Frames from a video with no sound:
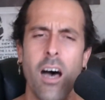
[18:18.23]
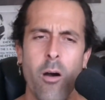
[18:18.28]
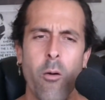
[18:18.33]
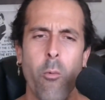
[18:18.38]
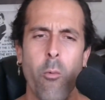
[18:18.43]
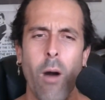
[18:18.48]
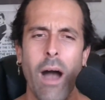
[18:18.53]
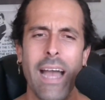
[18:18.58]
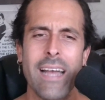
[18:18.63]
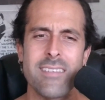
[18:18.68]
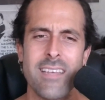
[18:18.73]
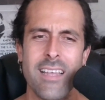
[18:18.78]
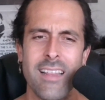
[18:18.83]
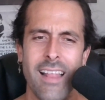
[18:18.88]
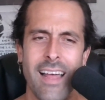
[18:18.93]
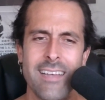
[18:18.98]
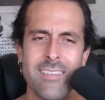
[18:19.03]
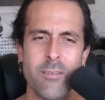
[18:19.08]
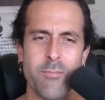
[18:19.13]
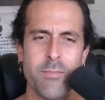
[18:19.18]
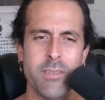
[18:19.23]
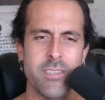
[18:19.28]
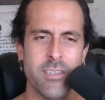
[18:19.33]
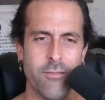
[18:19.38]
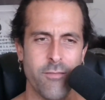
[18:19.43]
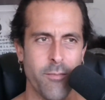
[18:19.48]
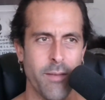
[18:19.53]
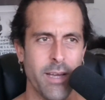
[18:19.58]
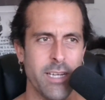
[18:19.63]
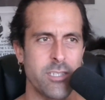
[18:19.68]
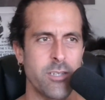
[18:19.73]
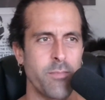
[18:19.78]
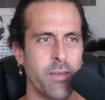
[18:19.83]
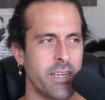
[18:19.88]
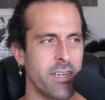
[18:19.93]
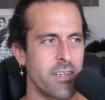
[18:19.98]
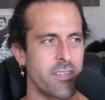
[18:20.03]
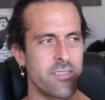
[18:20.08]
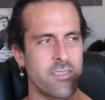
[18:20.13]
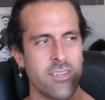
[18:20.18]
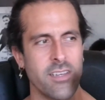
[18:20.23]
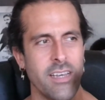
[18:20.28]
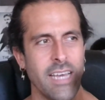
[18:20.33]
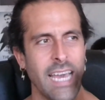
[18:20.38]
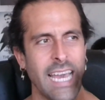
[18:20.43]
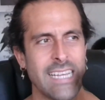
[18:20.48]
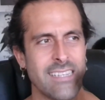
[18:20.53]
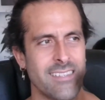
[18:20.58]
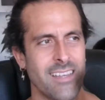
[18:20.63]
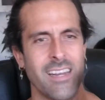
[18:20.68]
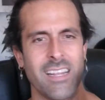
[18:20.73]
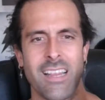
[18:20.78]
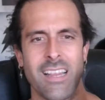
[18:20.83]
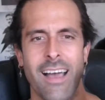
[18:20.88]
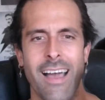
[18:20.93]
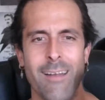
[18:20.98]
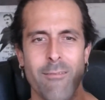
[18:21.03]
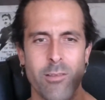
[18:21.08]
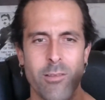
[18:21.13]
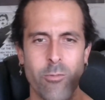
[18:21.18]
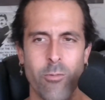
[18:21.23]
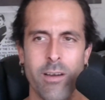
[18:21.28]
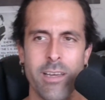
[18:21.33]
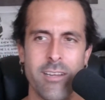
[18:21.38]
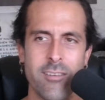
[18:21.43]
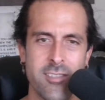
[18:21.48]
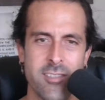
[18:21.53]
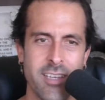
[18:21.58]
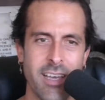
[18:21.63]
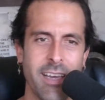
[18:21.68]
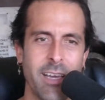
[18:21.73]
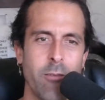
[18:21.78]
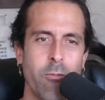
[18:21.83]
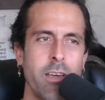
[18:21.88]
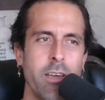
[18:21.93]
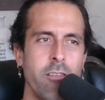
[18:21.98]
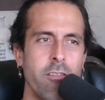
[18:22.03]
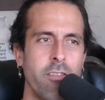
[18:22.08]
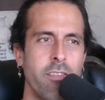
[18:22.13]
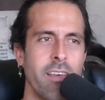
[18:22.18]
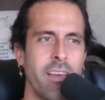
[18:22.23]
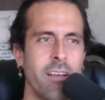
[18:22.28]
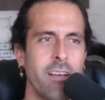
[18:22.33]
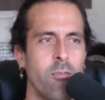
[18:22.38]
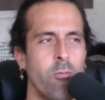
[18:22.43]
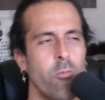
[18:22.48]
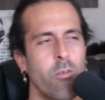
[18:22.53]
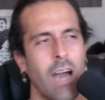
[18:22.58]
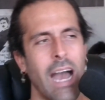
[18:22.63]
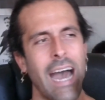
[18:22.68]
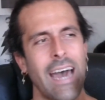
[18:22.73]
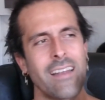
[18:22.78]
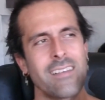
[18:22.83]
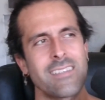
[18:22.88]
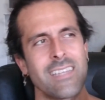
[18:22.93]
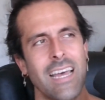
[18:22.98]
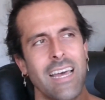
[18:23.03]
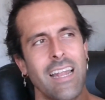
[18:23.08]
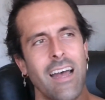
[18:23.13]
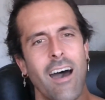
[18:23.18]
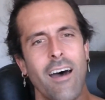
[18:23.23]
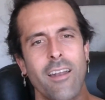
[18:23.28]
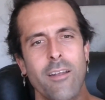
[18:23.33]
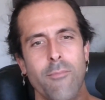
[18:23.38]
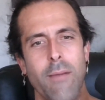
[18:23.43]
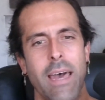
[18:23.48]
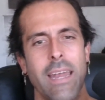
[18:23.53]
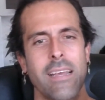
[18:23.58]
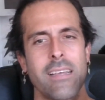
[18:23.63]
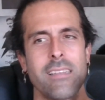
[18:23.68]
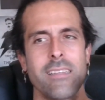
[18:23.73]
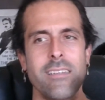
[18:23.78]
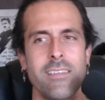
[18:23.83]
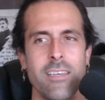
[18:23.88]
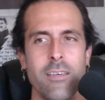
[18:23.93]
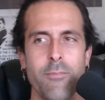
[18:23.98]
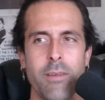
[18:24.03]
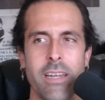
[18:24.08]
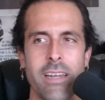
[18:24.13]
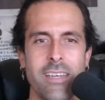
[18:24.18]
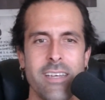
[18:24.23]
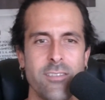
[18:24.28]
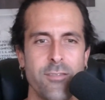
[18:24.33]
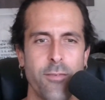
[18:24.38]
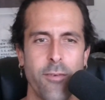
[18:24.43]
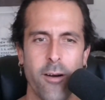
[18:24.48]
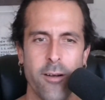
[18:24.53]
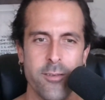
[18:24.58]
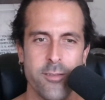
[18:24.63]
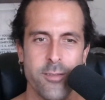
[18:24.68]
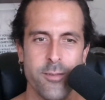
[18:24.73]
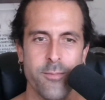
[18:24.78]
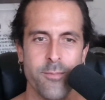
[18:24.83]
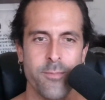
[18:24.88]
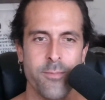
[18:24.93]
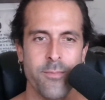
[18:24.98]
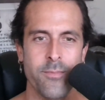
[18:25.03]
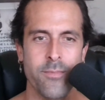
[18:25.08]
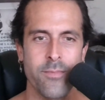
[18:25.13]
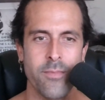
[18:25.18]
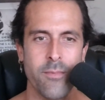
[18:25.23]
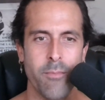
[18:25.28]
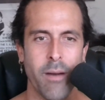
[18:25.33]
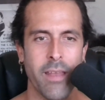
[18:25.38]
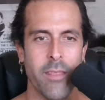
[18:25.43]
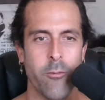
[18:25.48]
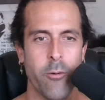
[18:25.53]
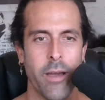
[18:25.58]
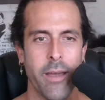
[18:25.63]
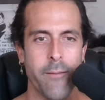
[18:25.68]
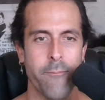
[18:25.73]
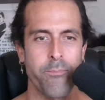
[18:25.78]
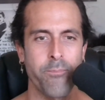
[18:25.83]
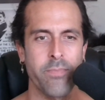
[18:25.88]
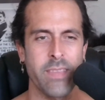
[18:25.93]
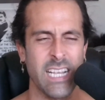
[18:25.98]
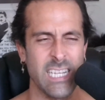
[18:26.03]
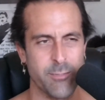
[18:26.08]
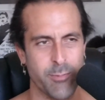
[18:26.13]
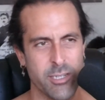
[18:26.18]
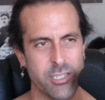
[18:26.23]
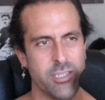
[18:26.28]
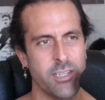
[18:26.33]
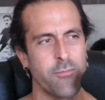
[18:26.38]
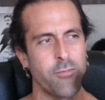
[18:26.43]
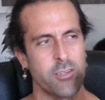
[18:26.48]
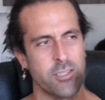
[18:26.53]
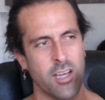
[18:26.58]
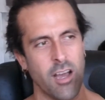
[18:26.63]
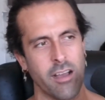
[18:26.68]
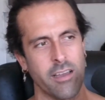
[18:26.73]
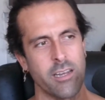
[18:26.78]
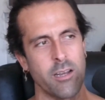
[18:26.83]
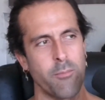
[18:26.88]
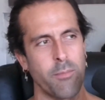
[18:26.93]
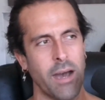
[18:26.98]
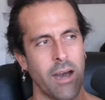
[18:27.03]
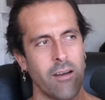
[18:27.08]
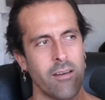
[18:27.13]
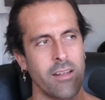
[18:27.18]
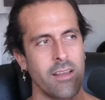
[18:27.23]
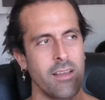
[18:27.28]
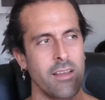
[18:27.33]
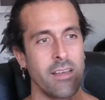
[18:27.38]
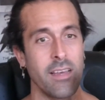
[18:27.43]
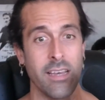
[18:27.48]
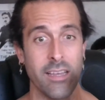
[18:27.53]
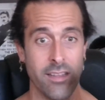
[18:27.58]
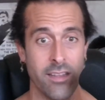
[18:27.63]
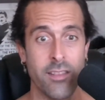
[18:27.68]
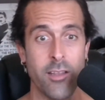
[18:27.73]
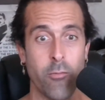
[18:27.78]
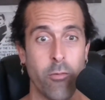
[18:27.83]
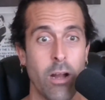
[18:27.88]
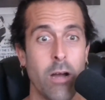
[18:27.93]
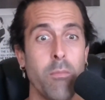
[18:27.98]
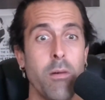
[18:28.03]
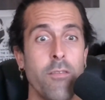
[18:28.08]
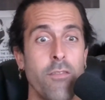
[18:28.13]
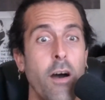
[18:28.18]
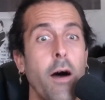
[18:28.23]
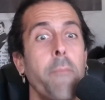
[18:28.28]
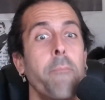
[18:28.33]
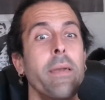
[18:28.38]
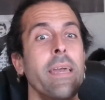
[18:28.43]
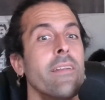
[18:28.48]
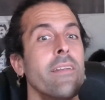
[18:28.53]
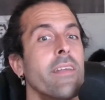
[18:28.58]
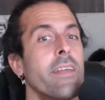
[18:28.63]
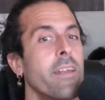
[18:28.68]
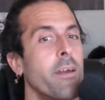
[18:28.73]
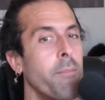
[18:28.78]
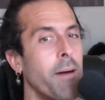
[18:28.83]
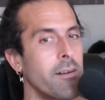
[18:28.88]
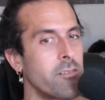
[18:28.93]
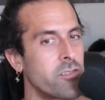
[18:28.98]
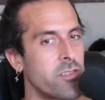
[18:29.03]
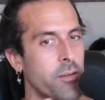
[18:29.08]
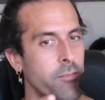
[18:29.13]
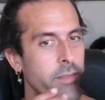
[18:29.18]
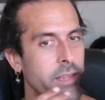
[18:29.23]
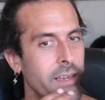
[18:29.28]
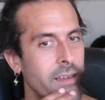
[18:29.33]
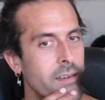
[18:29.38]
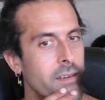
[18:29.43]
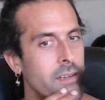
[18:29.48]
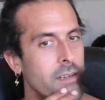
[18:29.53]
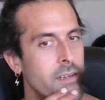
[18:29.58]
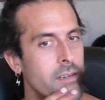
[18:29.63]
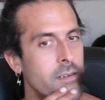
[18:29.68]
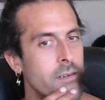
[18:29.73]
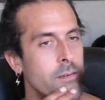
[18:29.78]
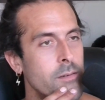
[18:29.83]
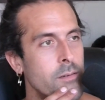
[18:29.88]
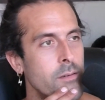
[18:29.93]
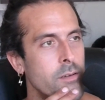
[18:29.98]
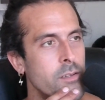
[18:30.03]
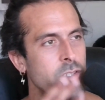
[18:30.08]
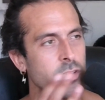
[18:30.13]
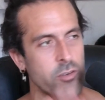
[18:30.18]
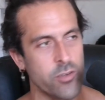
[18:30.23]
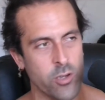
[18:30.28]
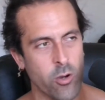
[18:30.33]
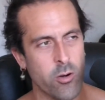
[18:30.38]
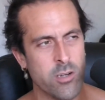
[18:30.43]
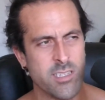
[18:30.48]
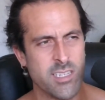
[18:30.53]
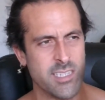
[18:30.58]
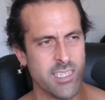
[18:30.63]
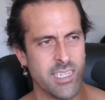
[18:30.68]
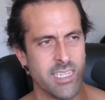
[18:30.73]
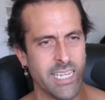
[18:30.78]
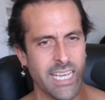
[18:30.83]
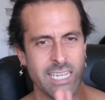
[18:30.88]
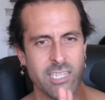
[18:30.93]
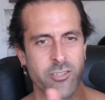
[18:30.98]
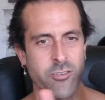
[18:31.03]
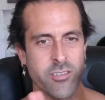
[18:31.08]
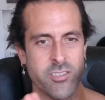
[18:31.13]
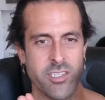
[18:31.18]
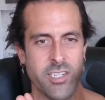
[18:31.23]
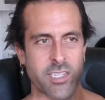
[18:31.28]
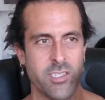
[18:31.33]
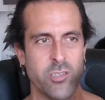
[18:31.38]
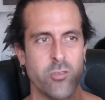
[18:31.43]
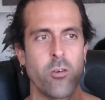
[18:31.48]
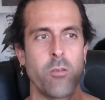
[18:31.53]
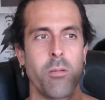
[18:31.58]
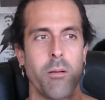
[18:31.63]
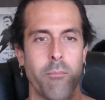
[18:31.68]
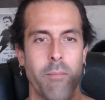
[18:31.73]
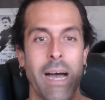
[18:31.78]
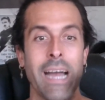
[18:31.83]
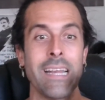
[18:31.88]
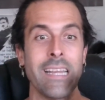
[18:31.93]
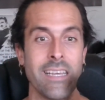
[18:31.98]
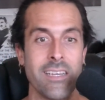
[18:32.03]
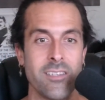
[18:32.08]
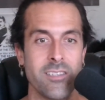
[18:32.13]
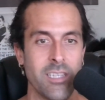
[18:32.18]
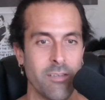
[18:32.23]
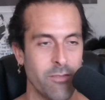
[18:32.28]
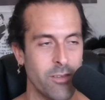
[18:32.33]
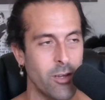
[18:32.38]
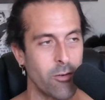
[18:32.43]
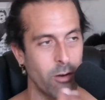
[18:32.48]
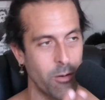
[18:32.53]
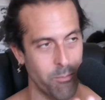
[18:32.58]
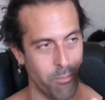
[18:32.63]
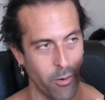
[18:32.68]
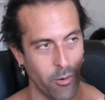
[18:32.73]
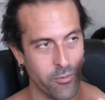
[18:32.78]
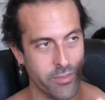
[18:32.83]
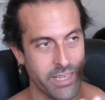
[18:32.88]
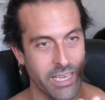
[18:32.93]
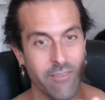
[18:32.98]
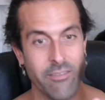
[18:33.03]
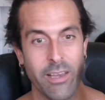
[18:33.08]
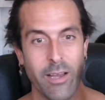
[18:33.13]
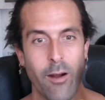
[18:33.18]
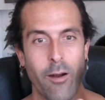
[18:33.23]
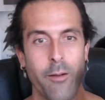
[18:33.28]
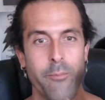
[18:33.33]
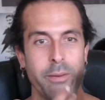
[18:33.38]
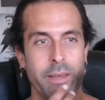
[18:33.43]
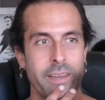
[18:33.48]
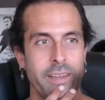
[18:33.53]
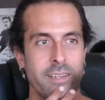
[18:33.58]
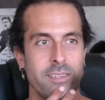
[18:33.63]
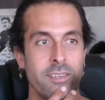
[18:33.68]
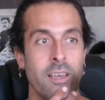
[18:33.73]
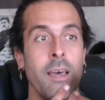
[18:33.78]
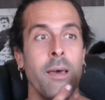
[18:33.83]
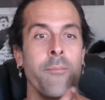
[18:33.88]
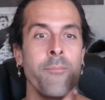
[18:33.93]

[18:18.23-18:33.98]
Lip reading: Why is it lies and misinformation? Because it's not in line with what you're saying and what you think. How does that automatically deem it as false, by the way? Especially if we're talking about the realm of opinion about something. So yours isn't dangerous and it's cool, but mine is, even though we're both giving our opinions.